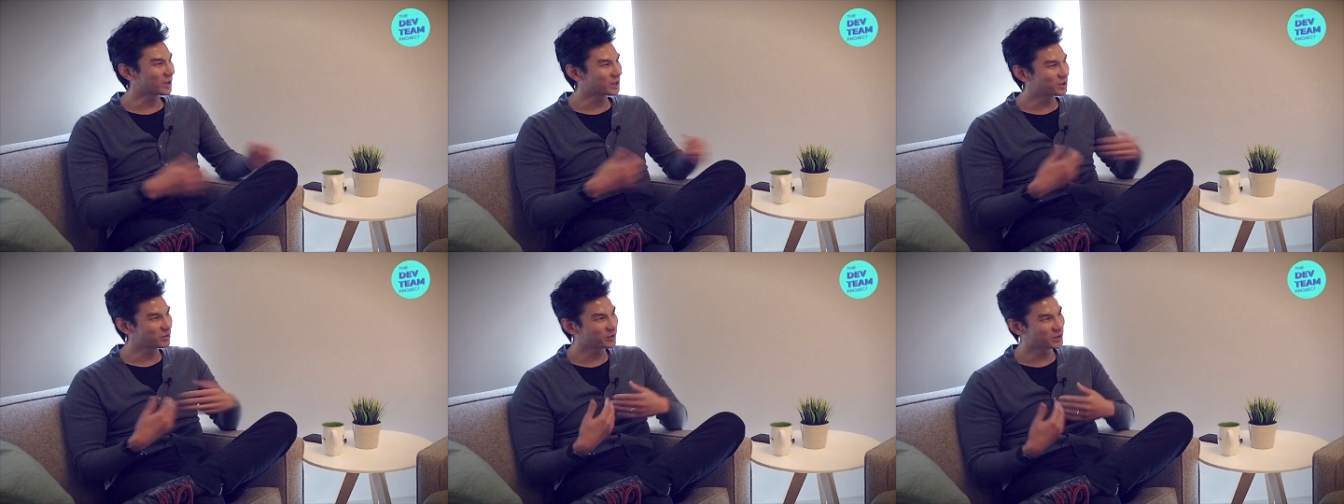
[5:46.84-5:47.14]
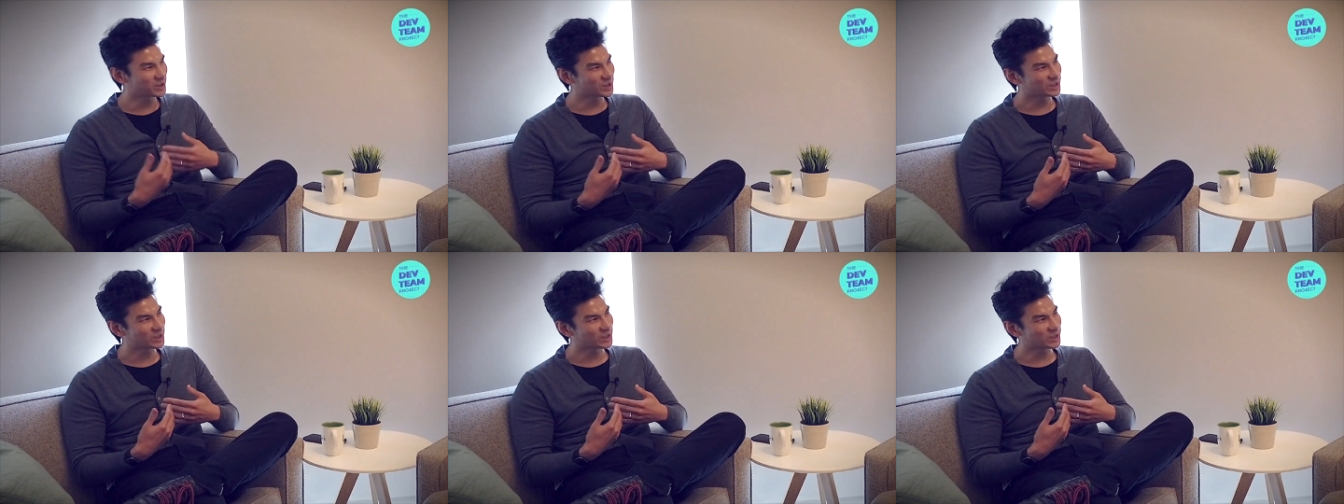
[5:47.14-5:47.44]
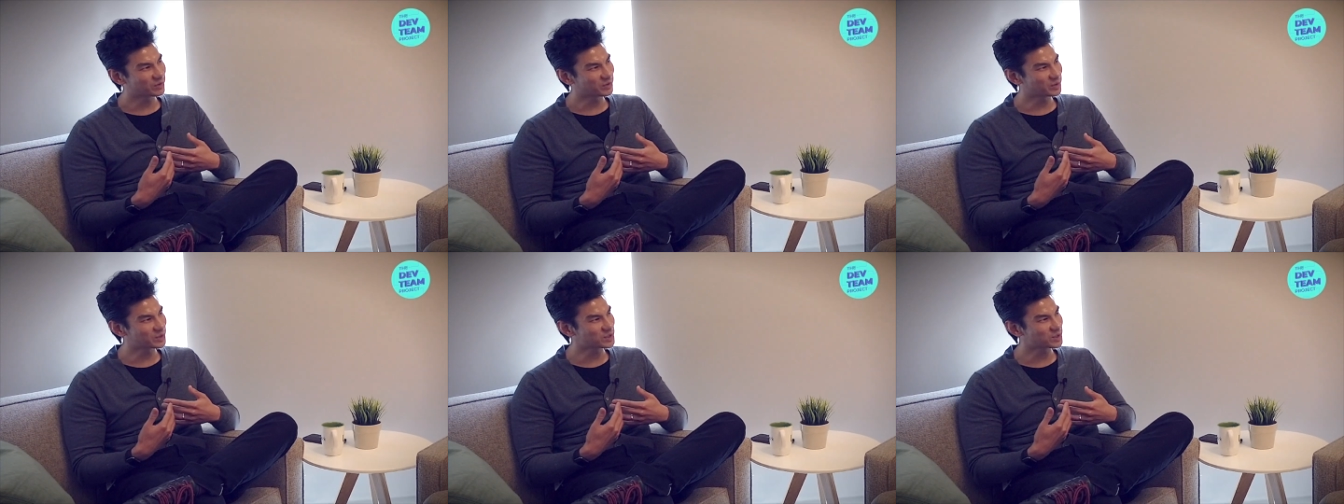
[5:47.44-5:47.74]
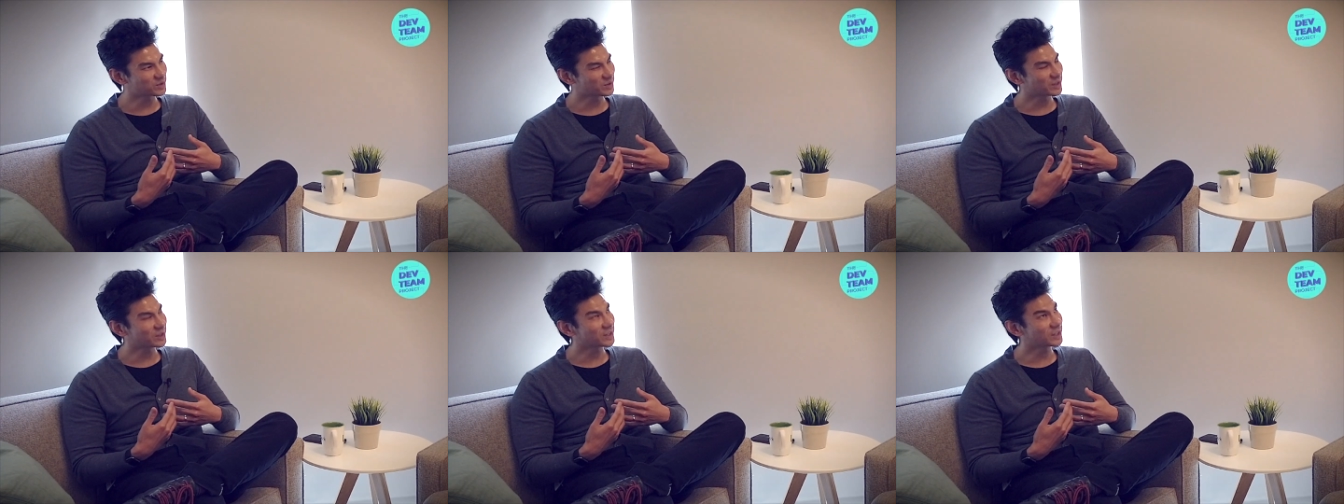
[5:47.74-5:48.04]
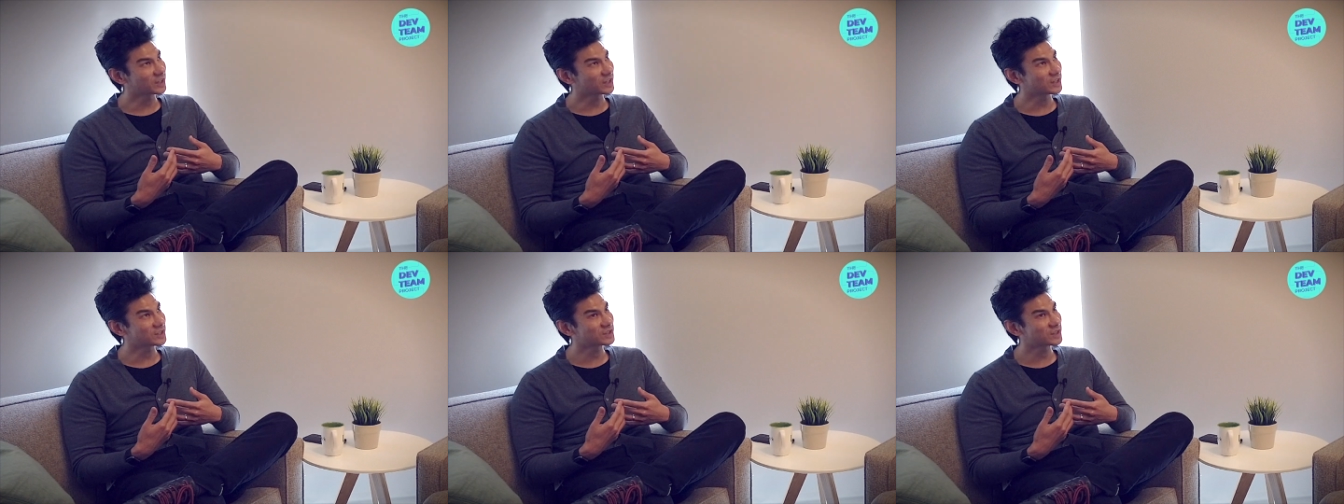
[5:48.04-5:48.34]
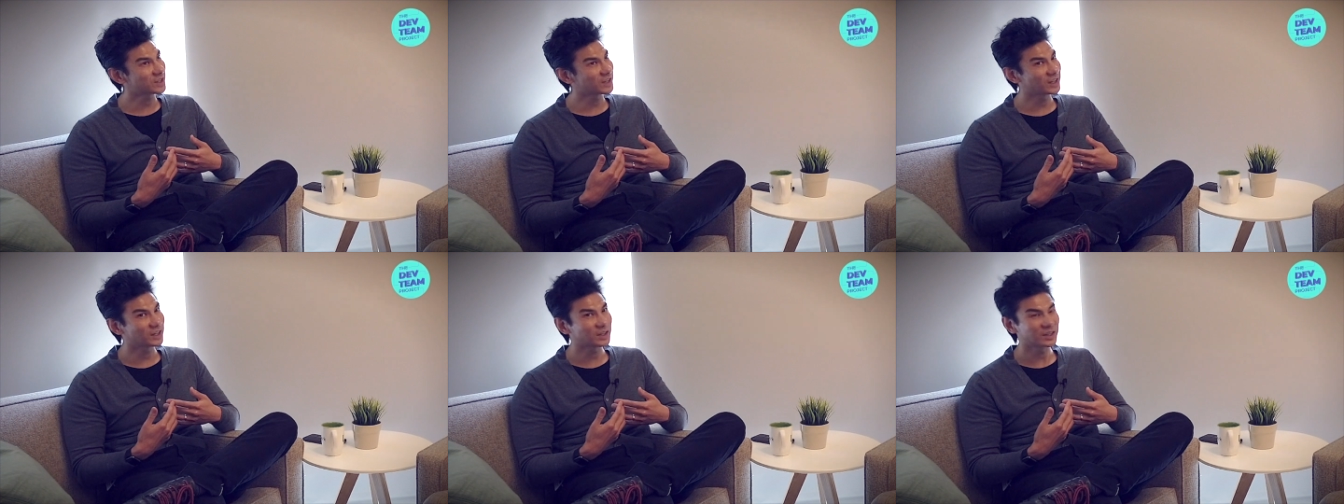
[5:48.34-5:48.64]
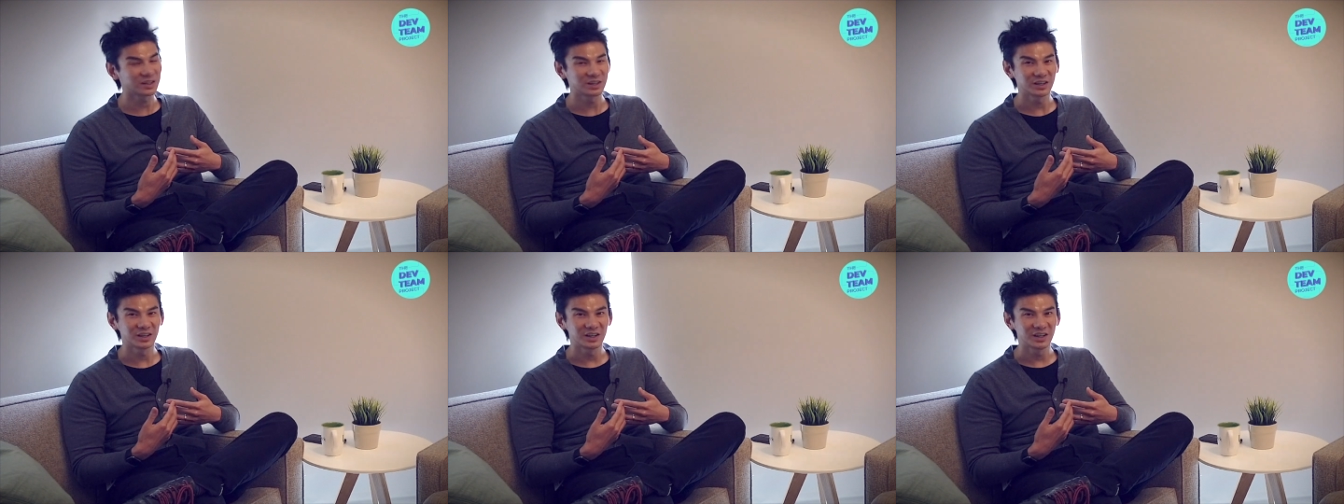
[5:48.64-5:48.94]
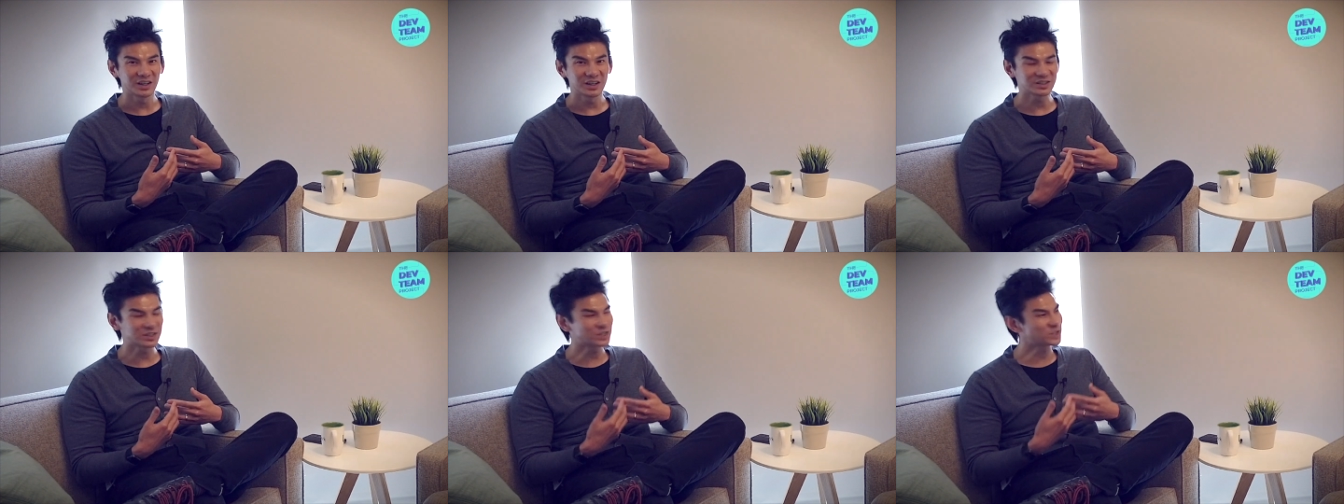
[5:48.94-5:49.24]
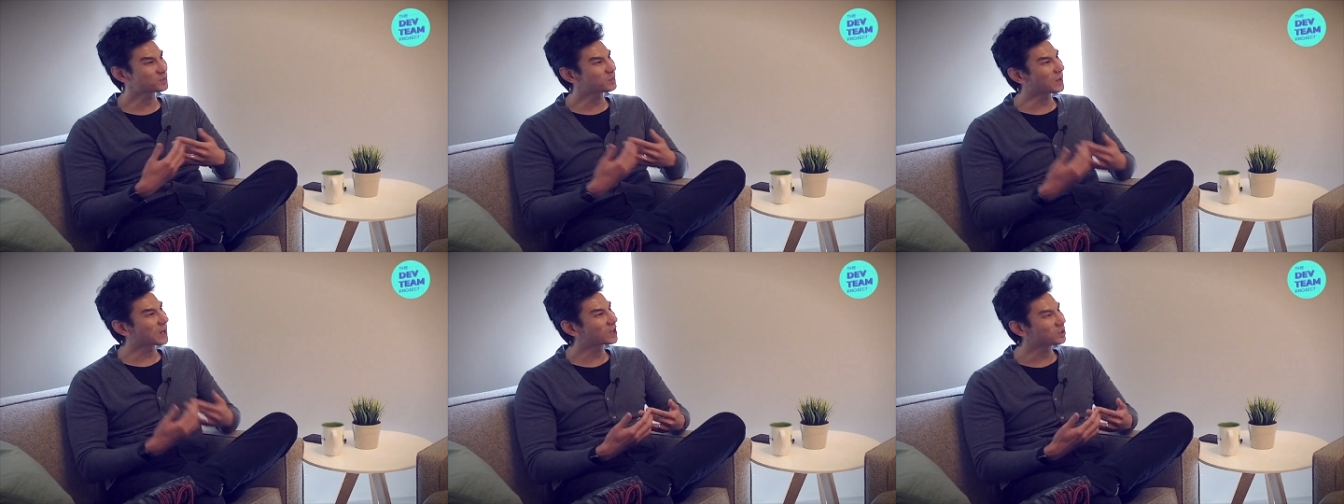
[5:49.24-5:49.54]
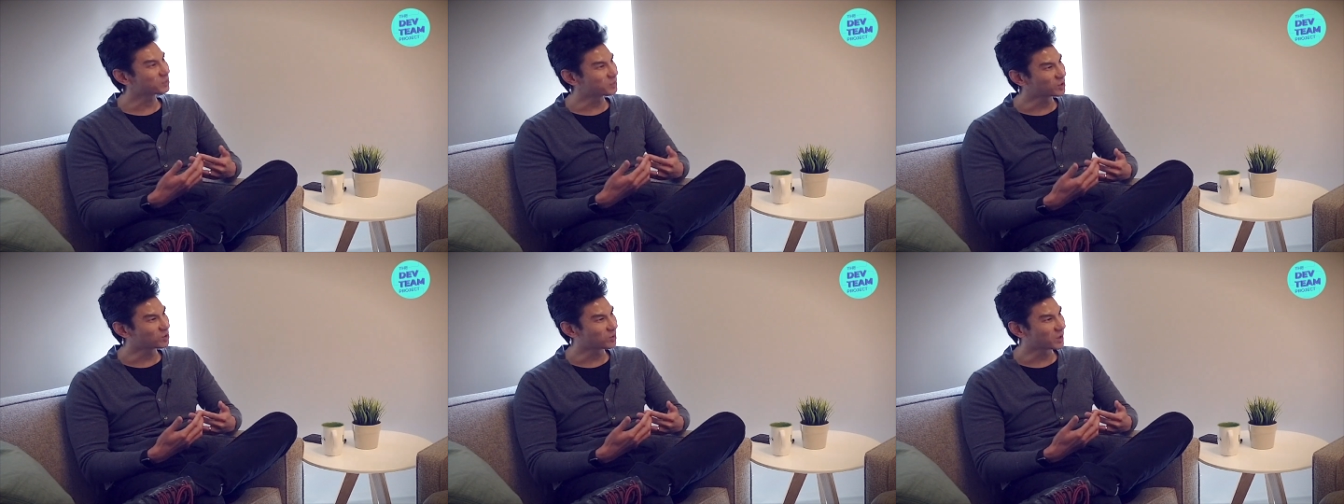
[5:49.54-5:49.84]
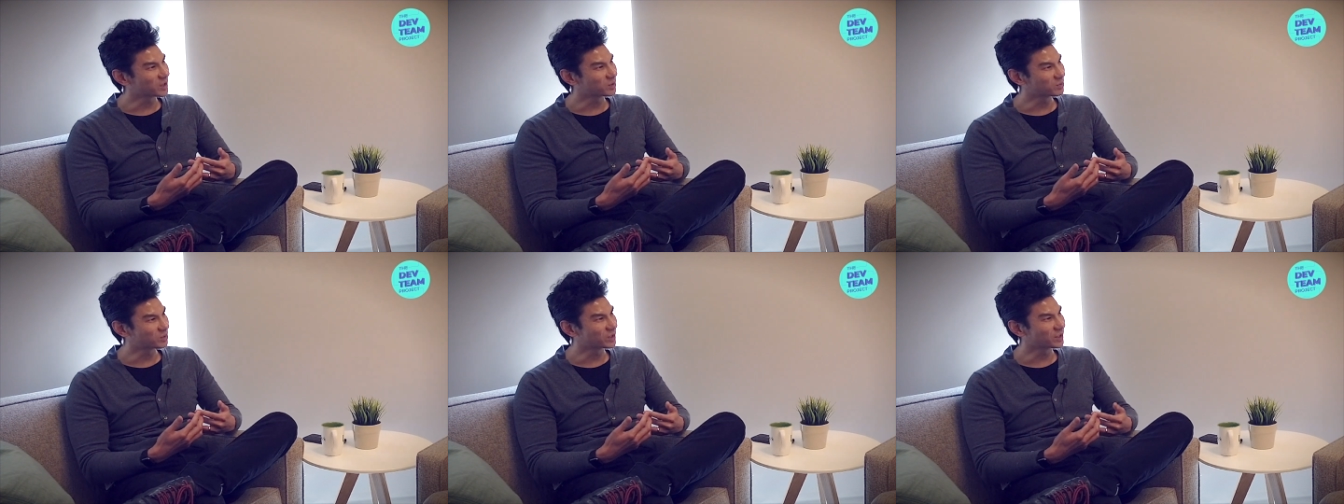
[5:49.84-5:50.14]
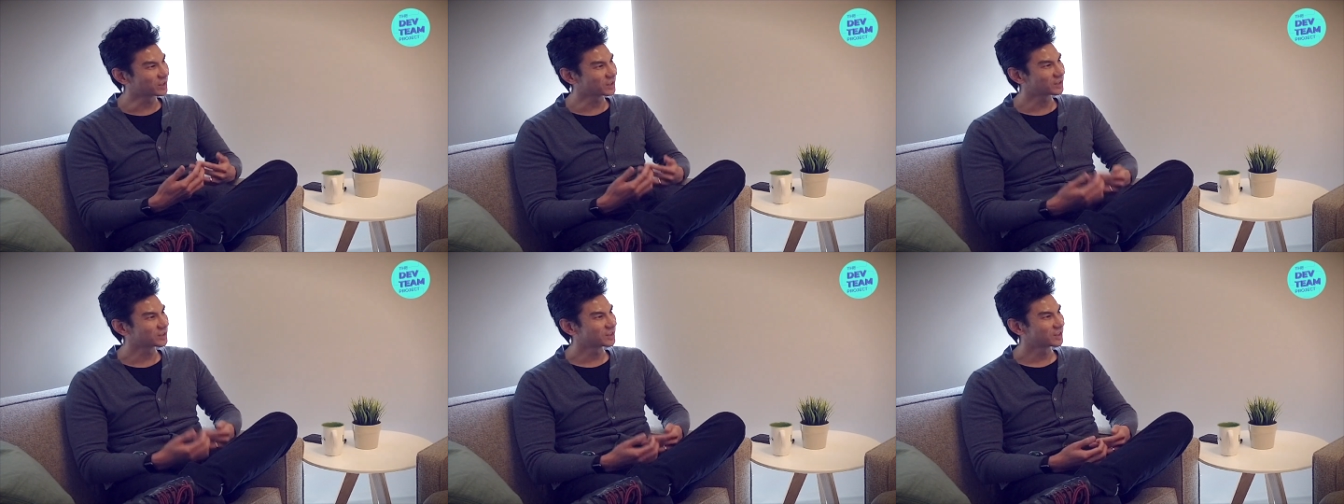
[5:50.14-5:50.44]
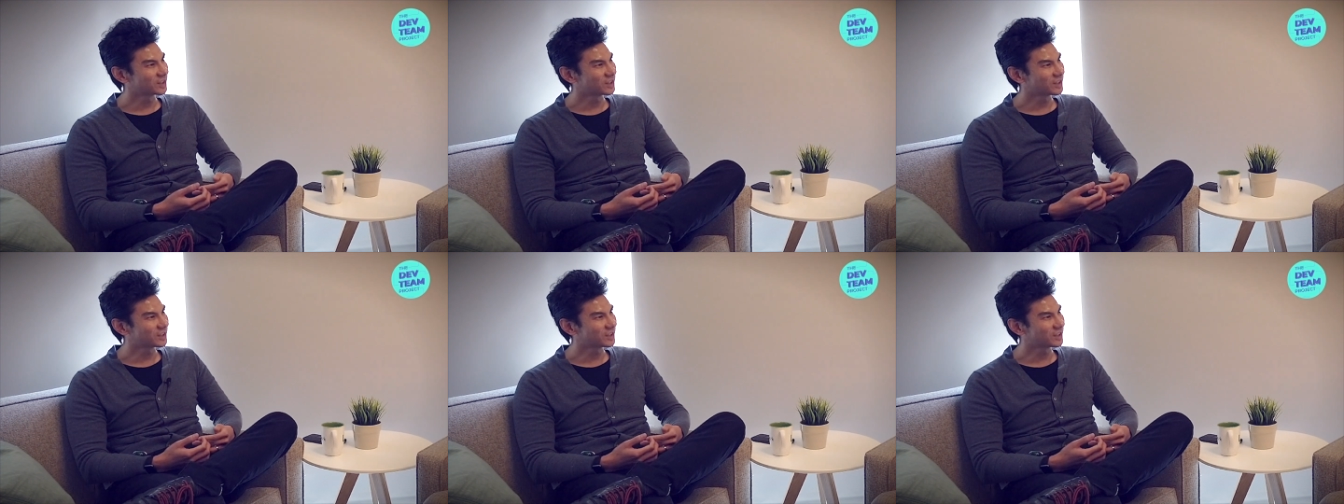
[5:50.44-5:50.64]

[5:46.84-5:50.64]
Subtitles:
quite a bit of it's inspired me quite a bit